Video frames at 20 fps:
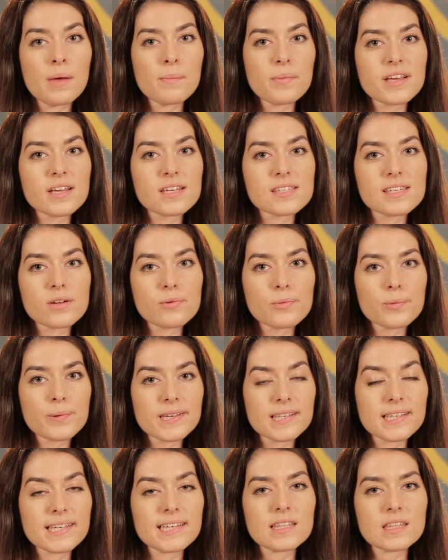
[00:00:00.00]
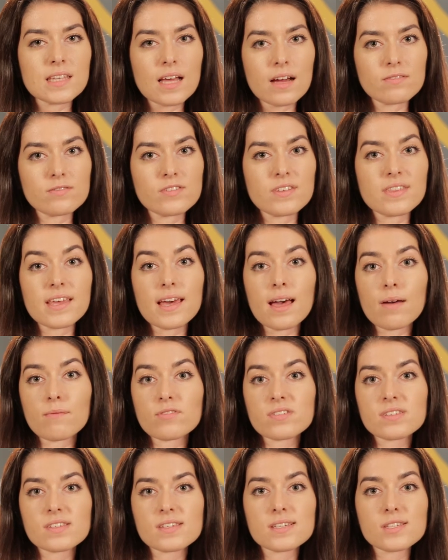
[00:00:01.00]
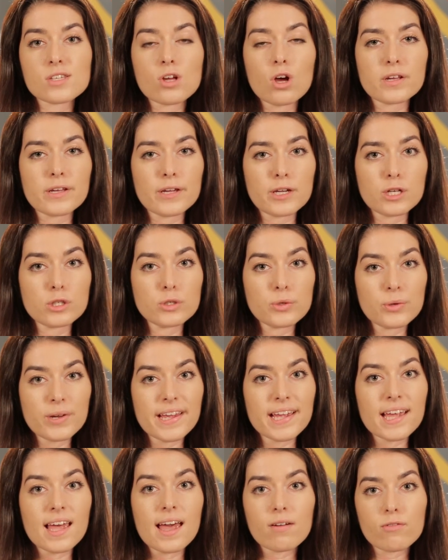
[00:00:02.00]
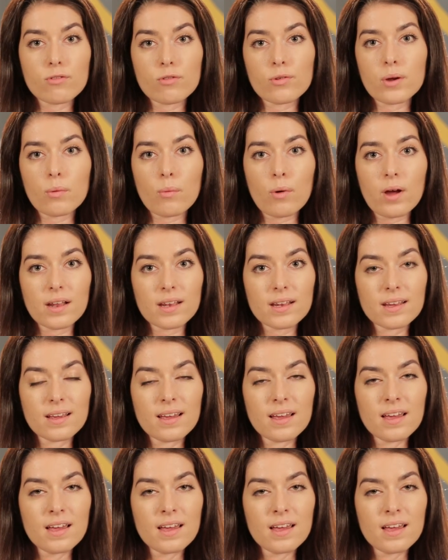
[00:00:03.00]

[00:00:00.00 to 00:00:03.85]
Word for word: because I really loved the emphasis on including everyone.